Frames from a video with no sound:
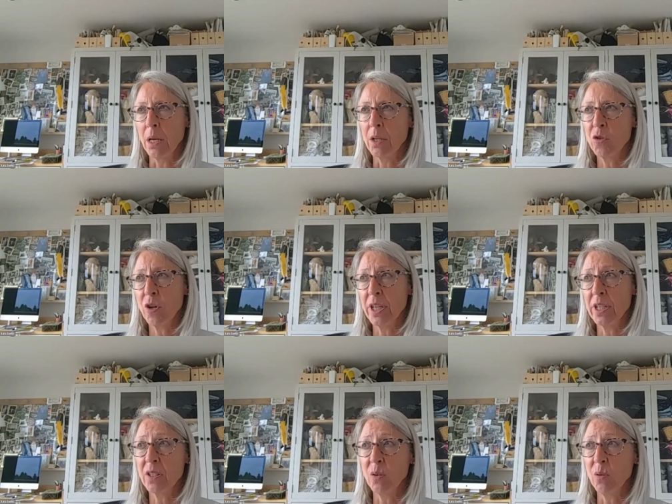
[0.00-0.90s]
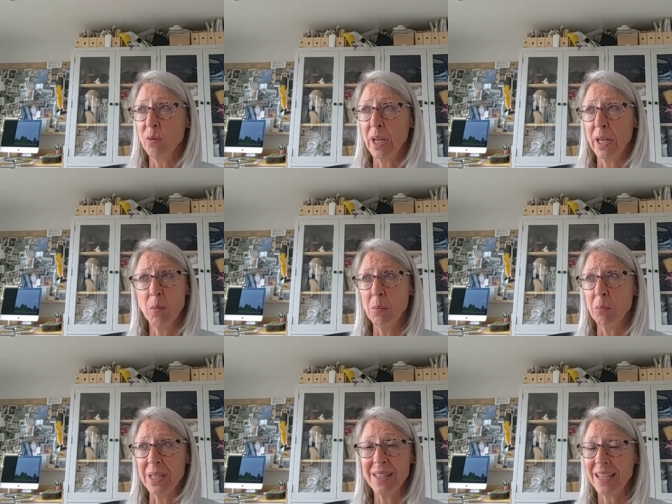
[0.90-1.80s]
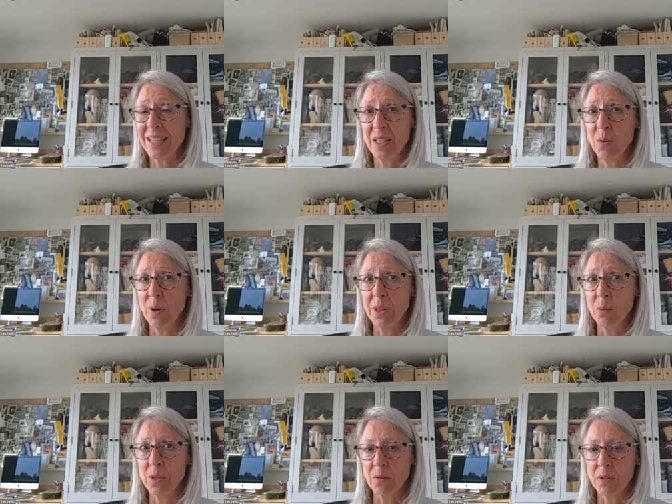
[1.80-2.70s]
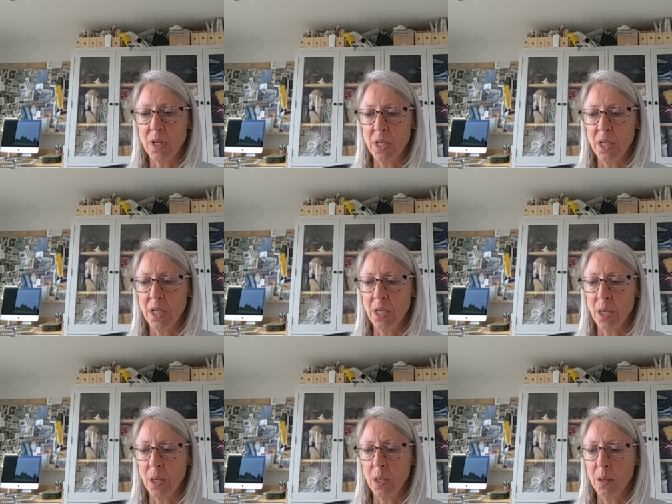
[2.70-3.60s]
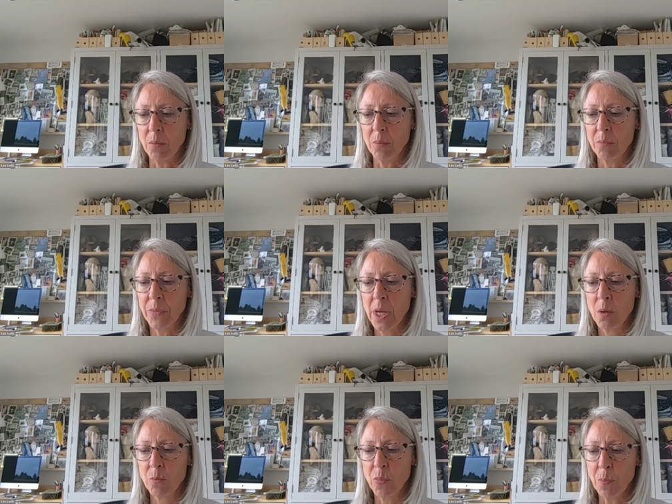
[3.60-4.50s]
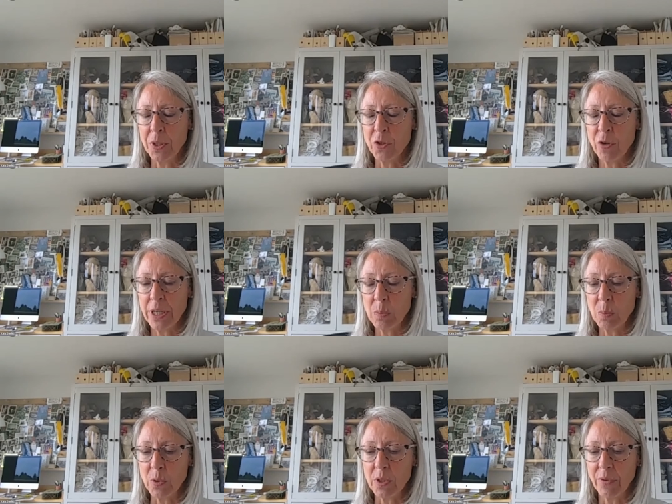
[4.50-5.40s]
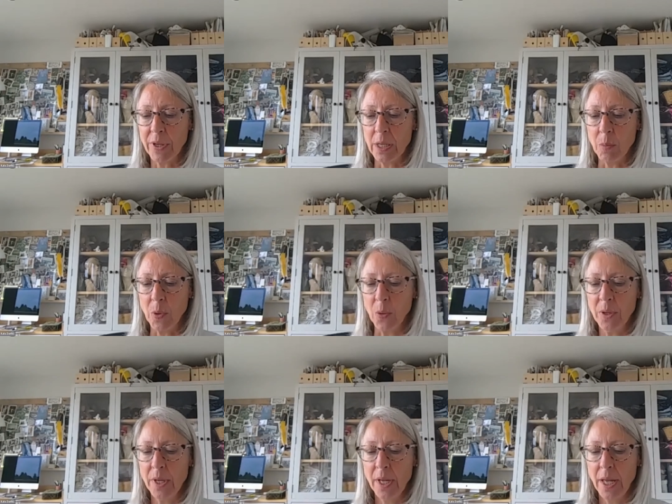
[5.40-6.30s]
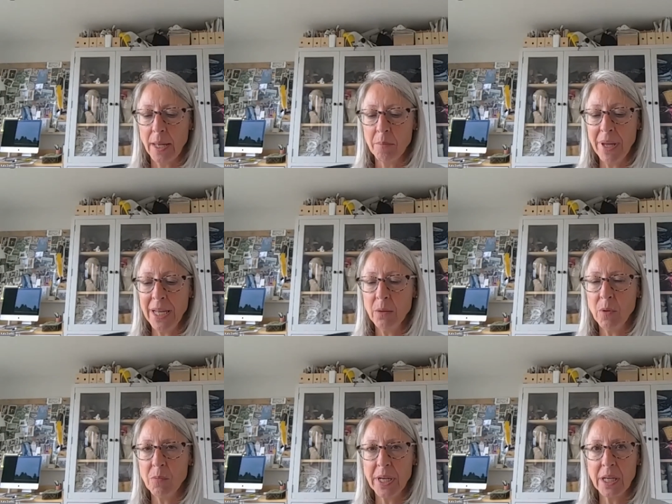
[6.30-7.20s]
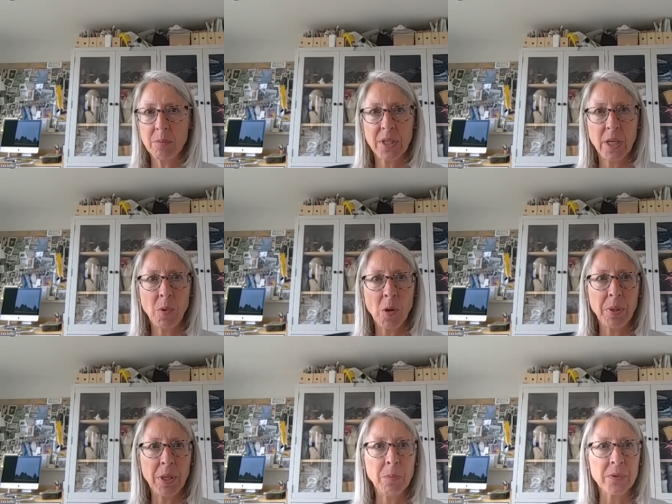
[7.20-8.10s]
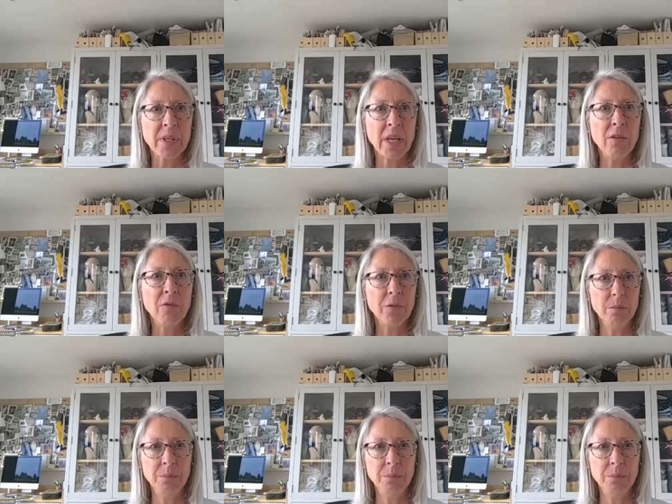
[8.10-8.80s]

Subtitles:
trying to get them in by taxi when there wasn't any proper transport available. And mainly we've been able to keep our people safe,